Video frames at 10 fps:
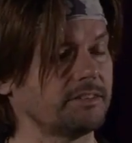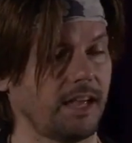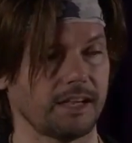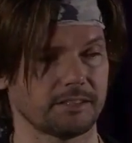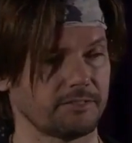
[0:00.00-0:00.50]

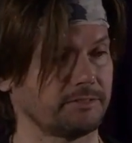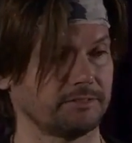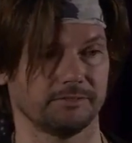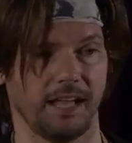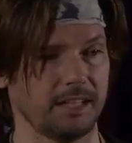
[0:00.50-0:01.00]
ask her
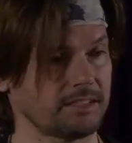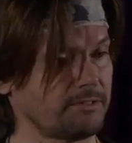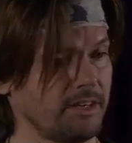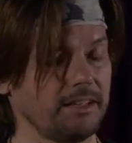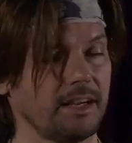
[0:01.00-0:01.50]

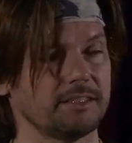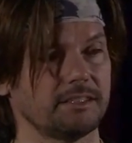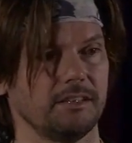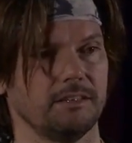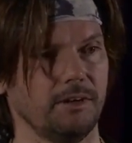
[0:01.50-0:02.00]
for anything. I just
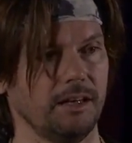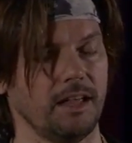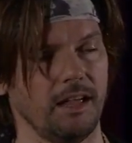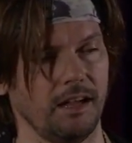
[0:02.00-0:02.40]
say, you know what?